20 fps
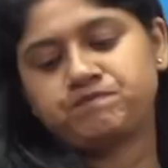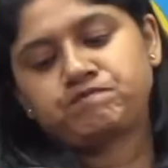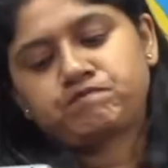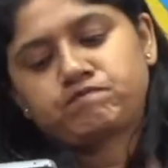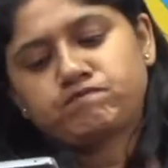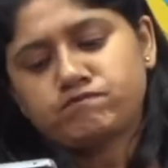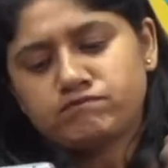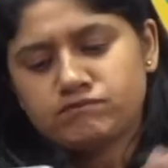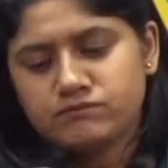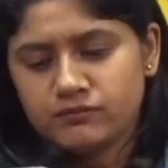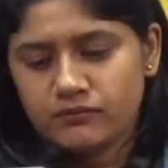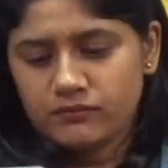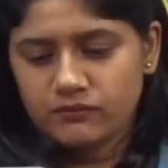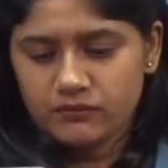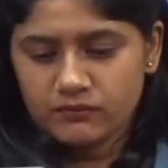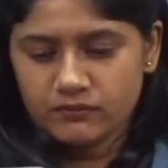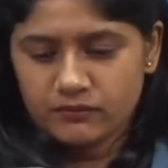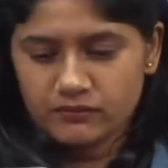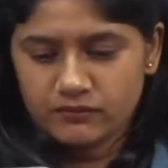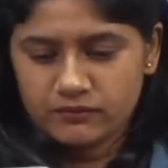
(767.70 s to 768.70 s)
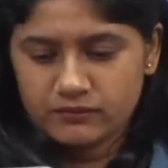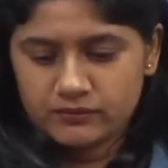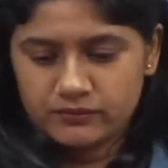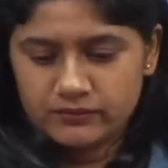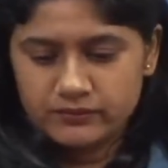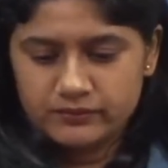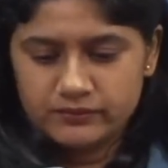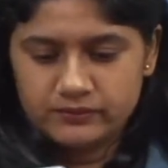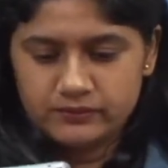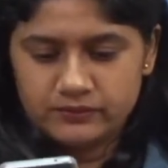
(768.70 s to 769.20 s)

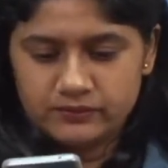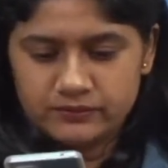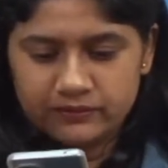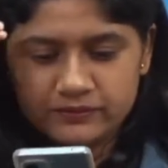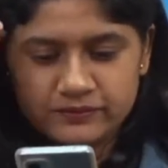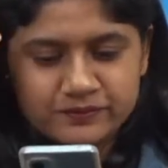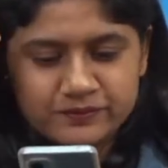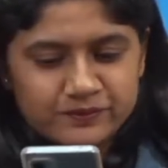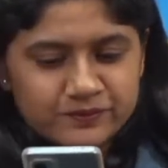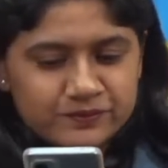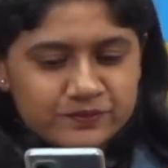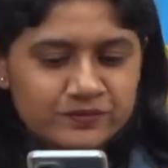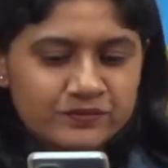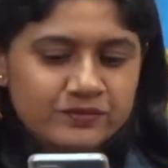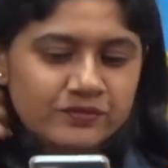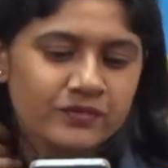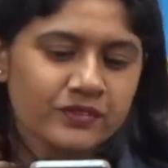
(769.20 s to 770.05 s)
Nobody speaks.